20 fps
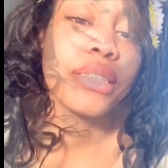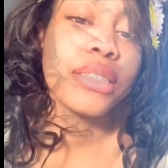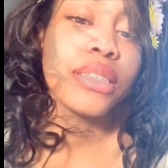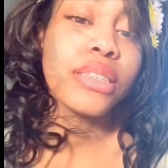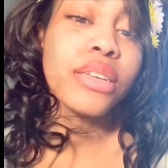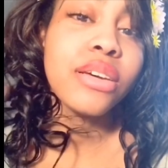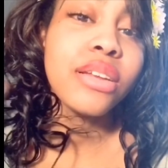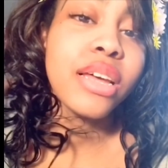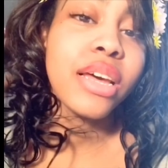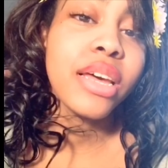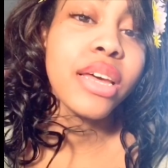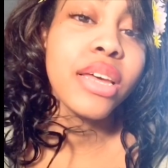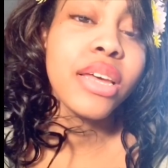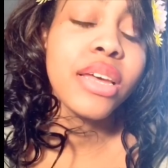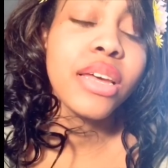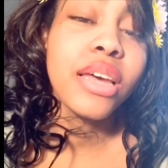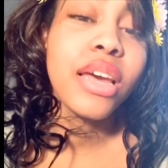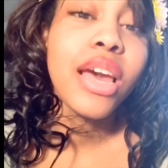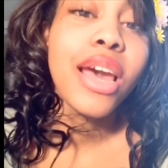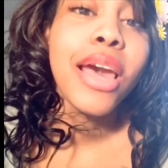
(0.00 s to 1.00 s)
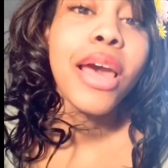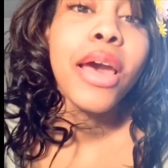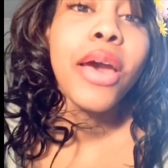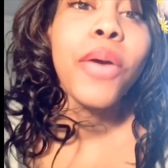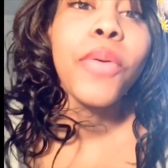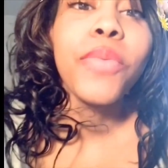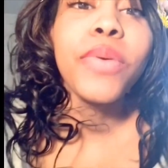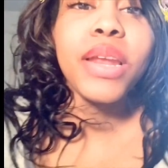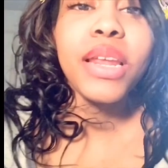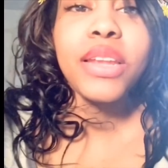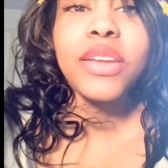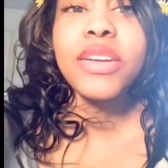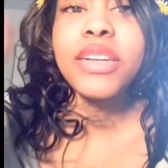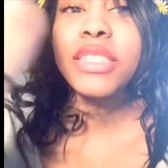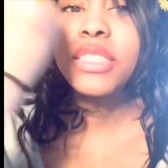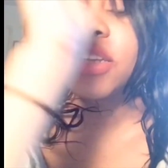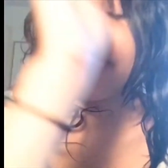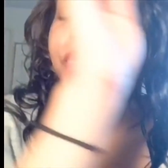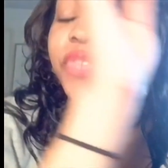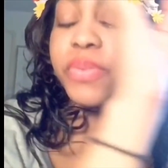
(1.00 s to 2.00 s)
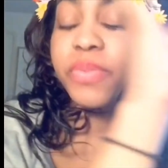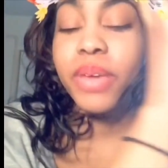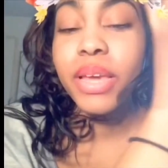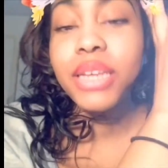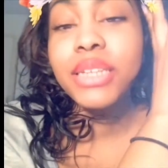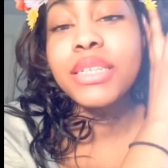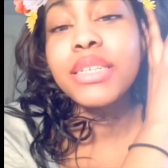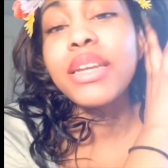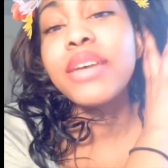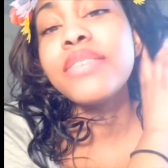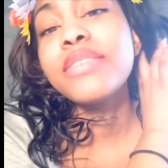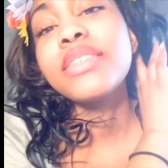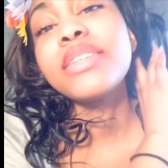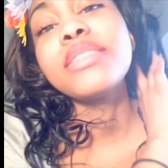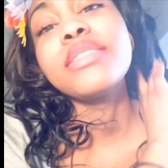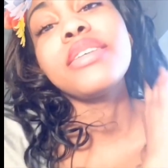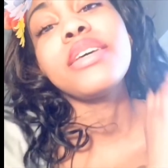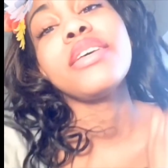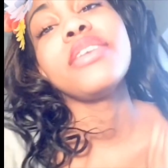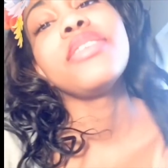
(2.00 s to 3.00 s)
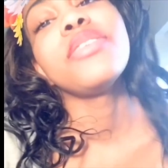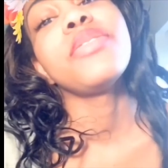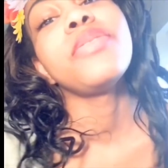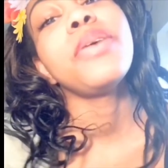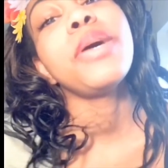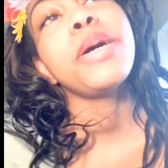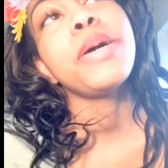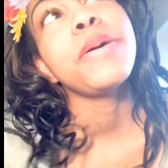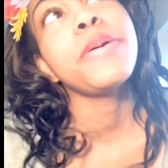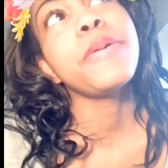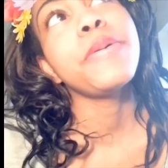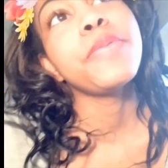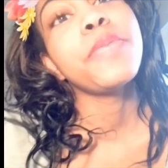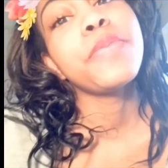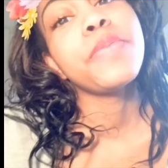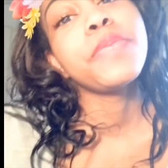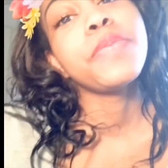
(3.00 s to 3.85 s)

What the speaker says: So like, when I learned this information, I was just like, you know what?